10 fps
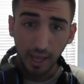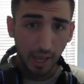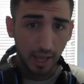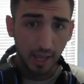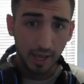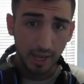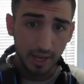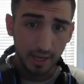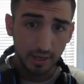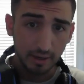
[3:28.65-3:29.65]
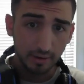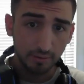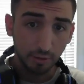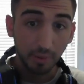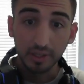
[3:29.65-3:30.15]
I,
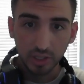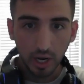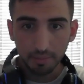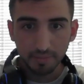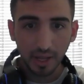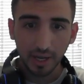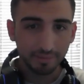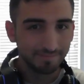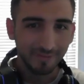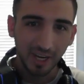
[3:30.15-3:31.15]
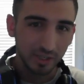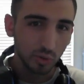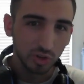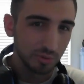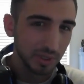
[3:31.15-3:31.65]
for my job, I'm not
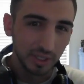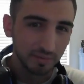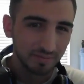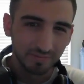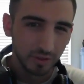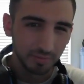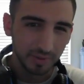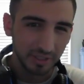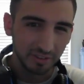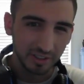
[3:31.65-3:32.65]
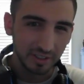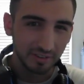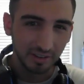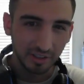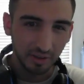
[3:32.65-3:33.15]
going to be replacing
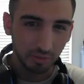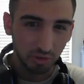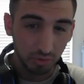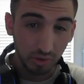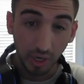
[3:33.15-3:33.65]
this anytime soon.